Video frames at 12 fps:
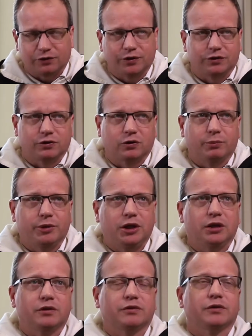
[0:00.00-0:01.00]
as physical
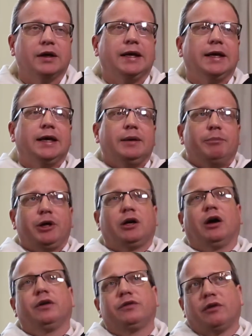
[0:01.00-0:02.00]
beings
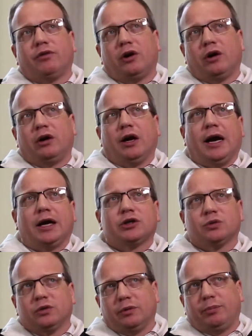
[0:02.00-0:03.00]
because of our
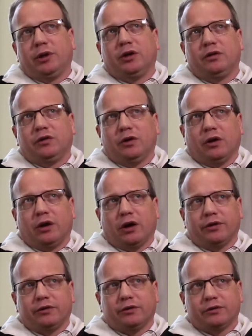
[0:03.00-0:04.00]
actual dependency on
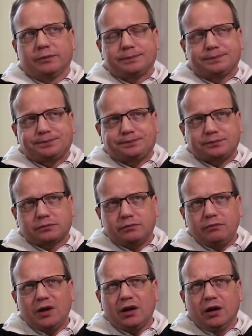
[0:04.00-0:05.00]
others.
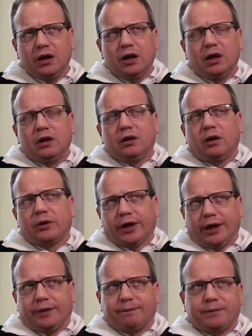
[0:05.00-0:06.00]

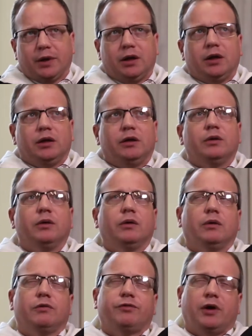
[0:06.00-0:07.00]
Okay,
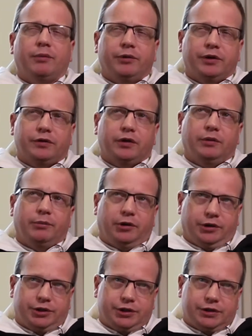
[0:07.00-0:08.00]
from this it
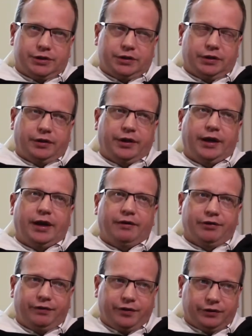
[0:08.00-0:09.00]
emerges that
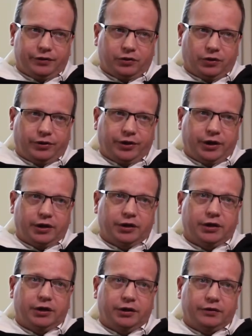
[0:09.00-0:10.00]
every physical
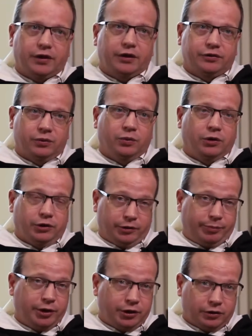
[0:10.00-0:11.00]
thing is, as it were,
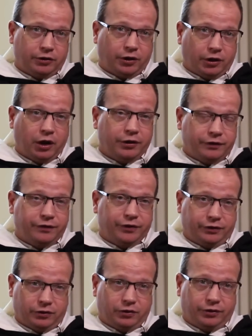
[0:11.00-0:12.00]
dependent on other
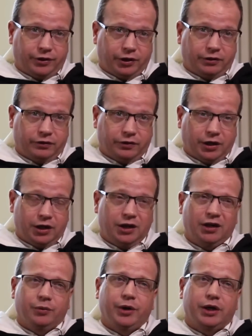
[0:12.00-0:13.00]
physical things. And
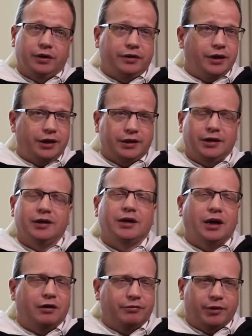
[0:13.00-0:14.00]
here we could think in a
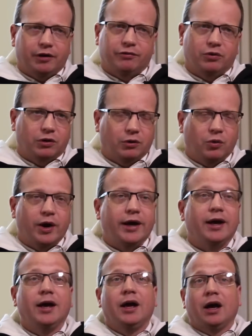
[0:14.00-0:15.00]
kind of metaphorical way